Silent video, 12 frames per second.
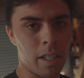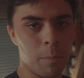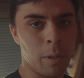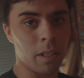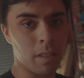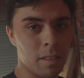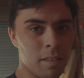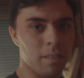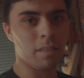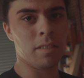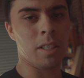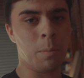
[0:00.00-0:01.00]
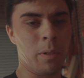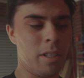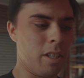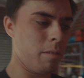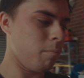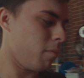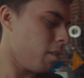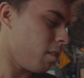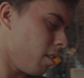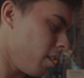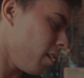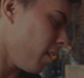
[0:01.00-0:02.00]
$80. That's pretty cheap.
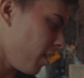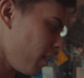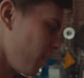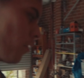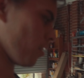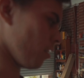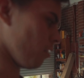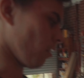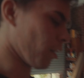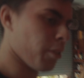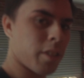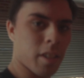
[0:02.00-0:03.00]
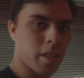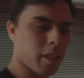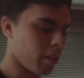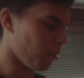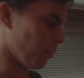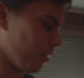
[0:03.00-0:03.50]
I could just chuck them